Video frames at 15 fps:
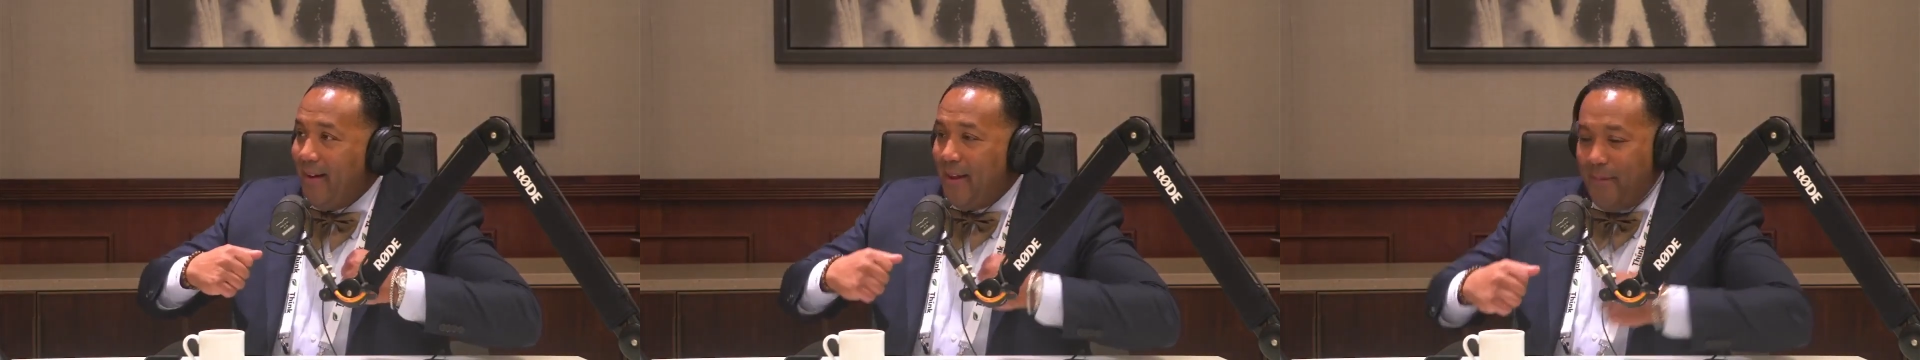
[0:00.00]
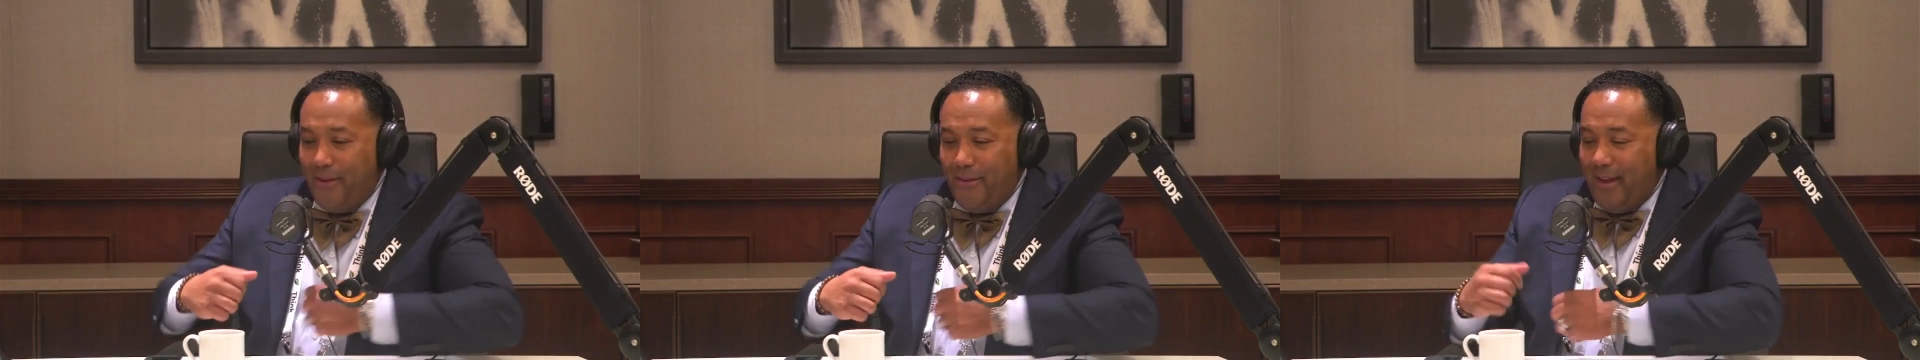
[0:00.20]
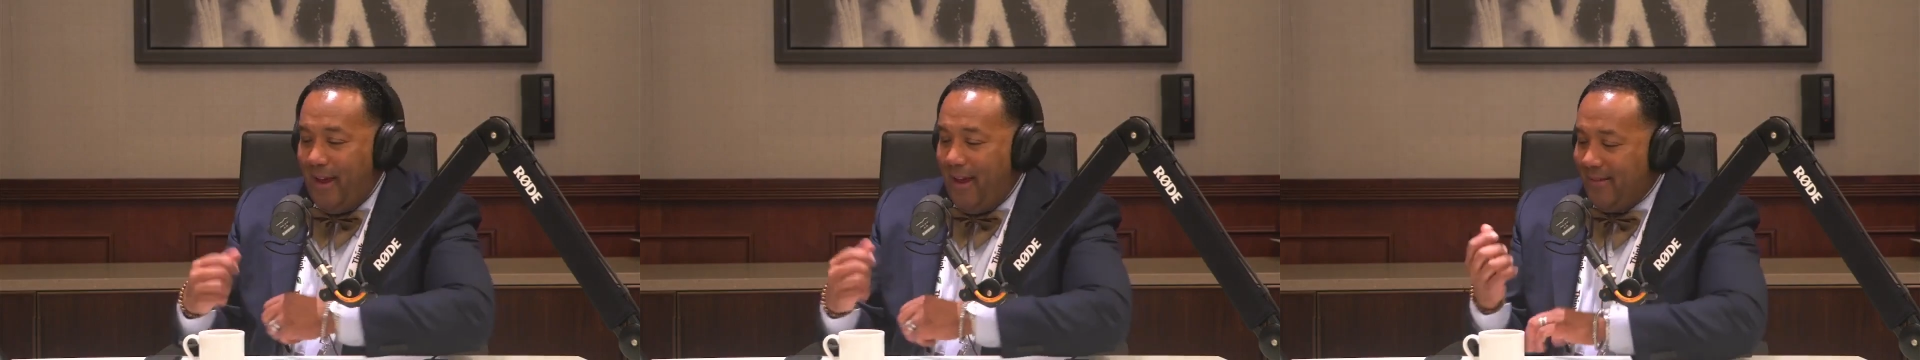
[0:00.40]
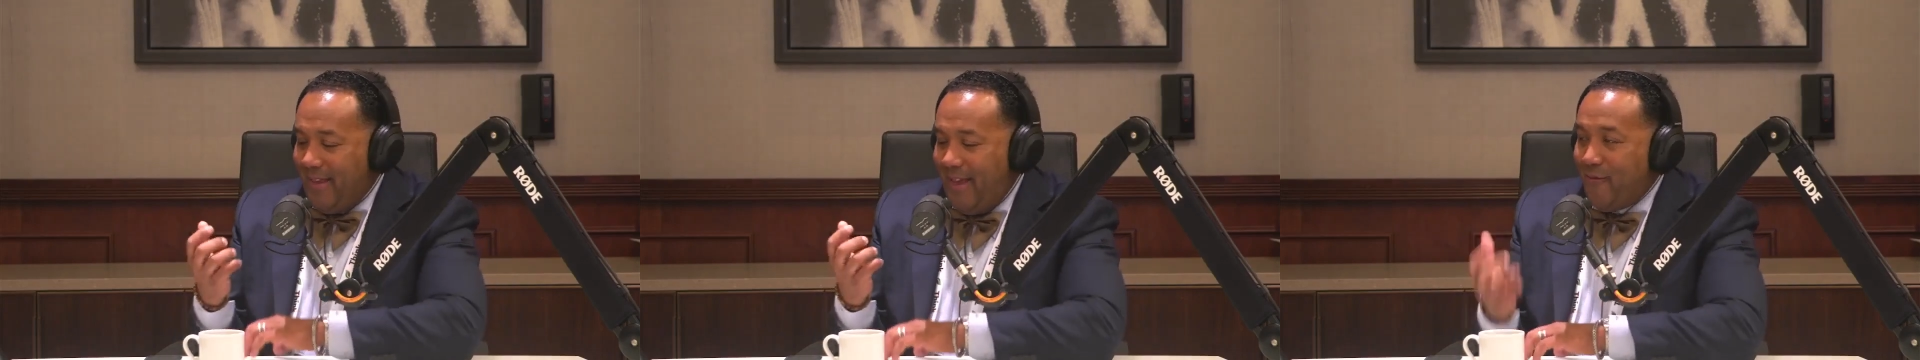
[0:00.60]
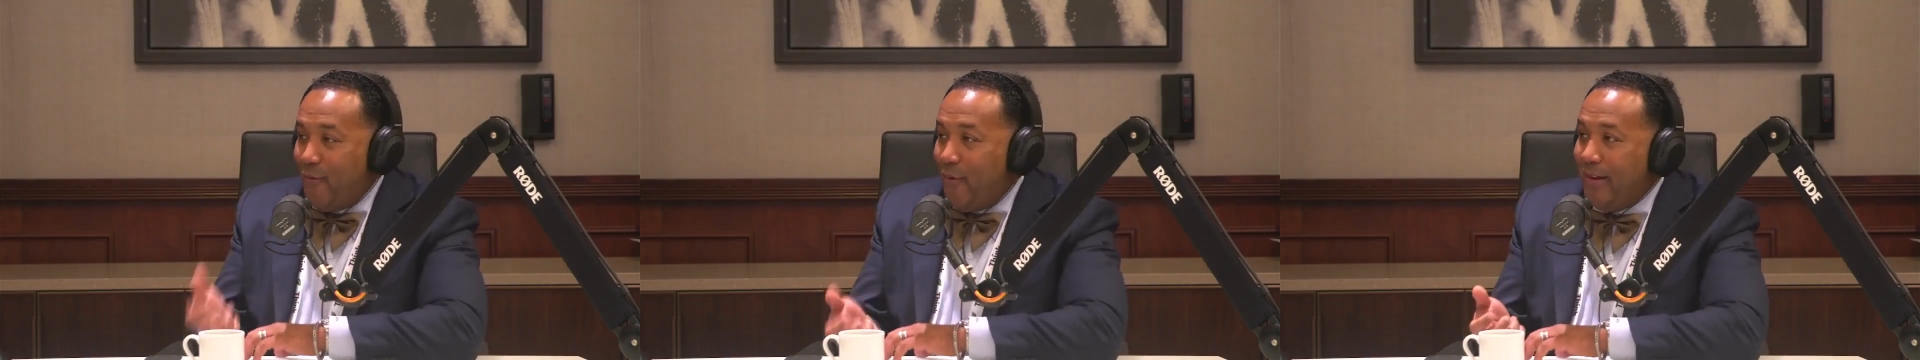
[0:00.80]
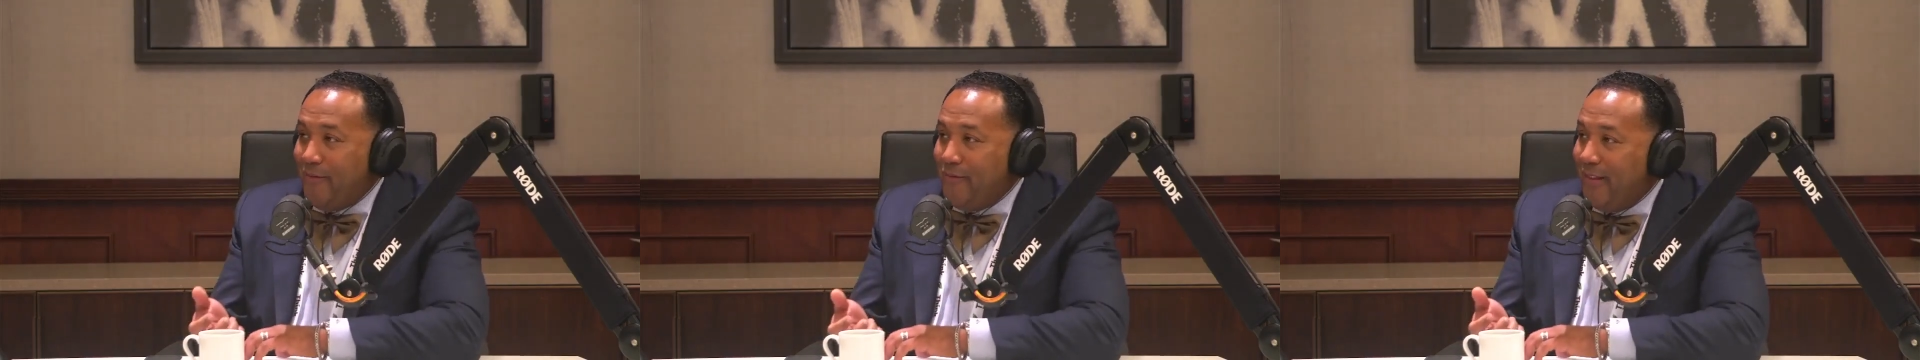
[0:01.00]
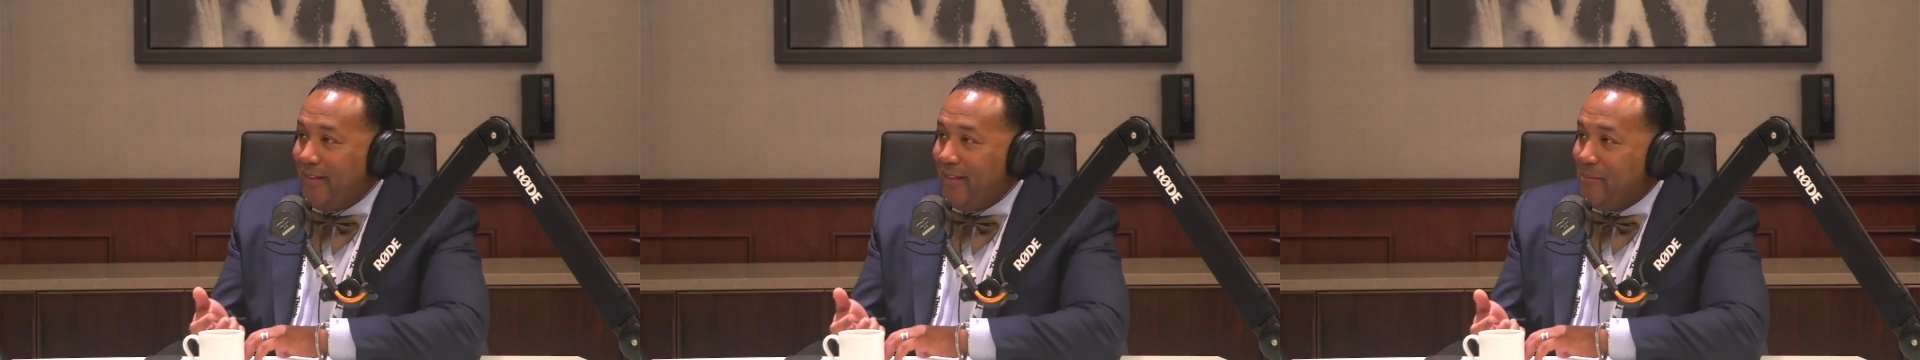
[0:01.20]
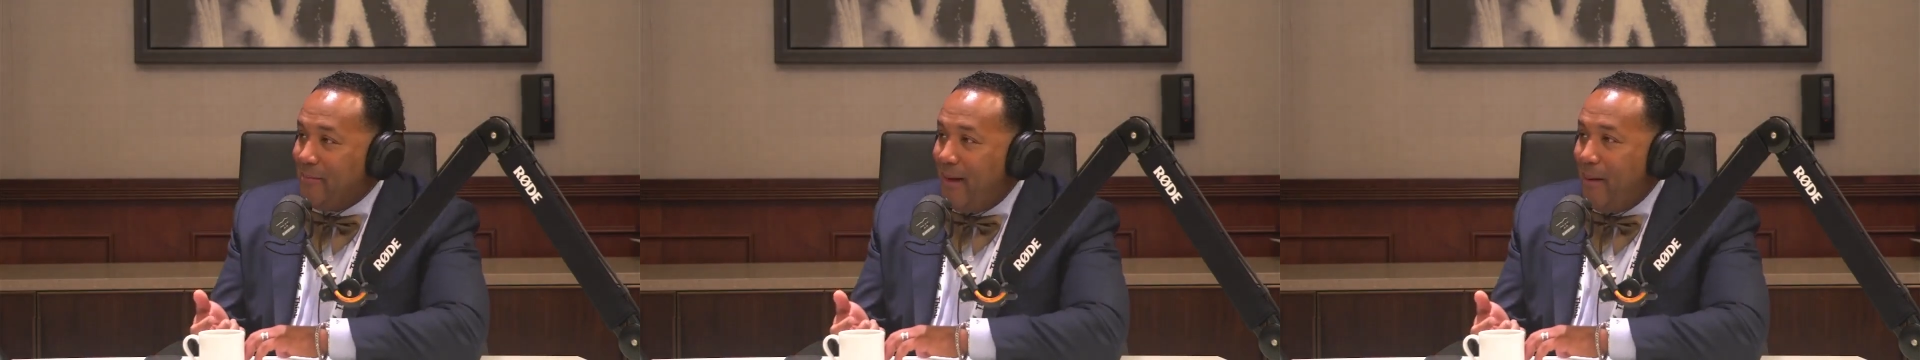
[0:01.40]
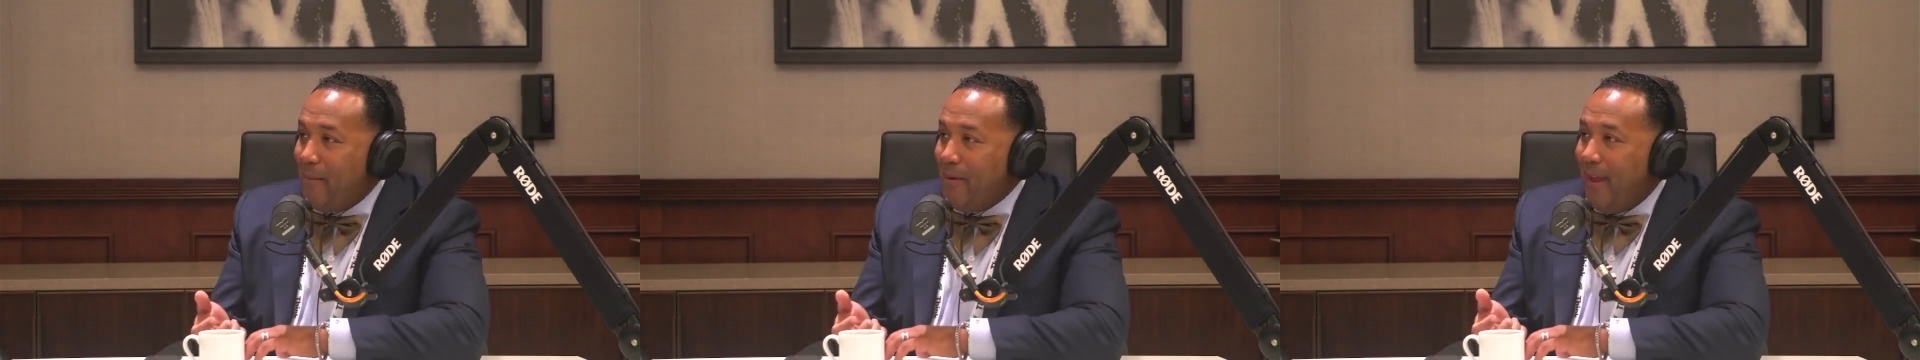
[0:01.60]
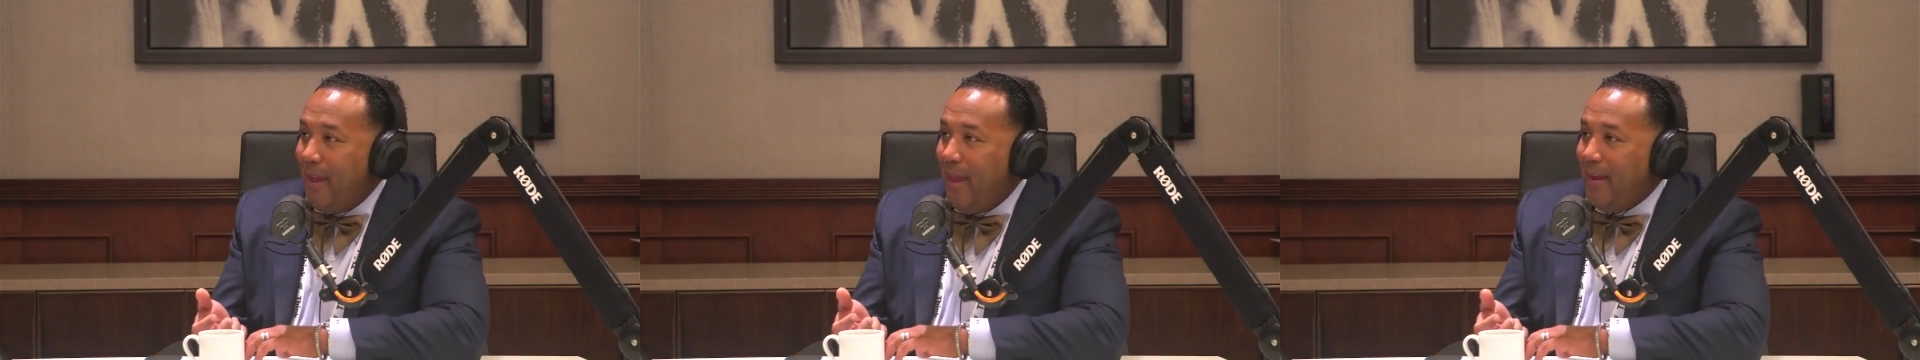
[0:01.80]
I mean, you guys have one fits in the palm
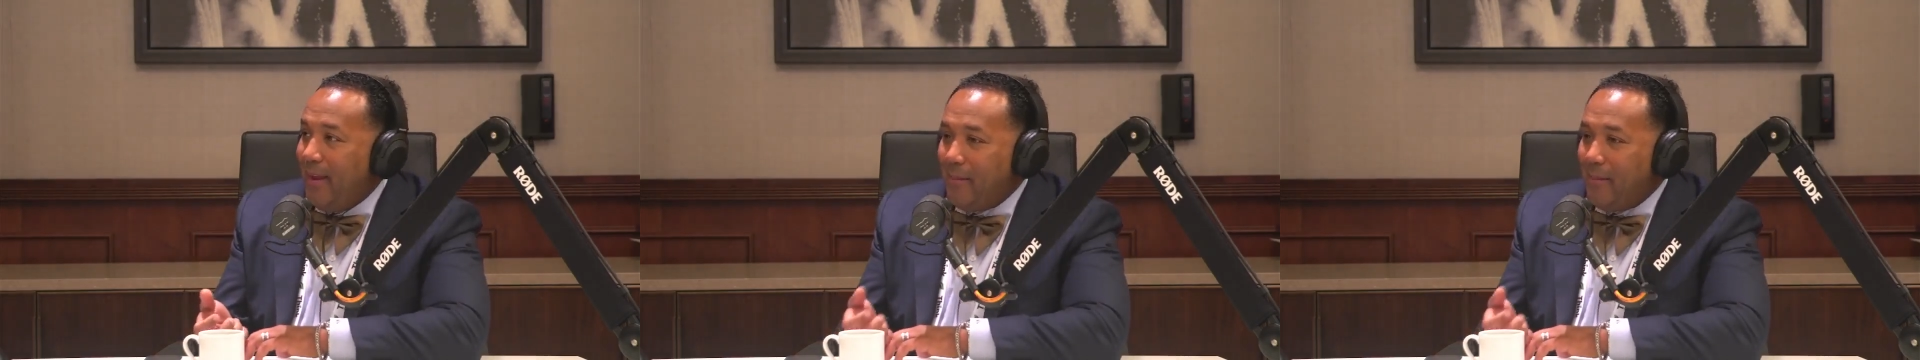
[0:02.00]
of your hand.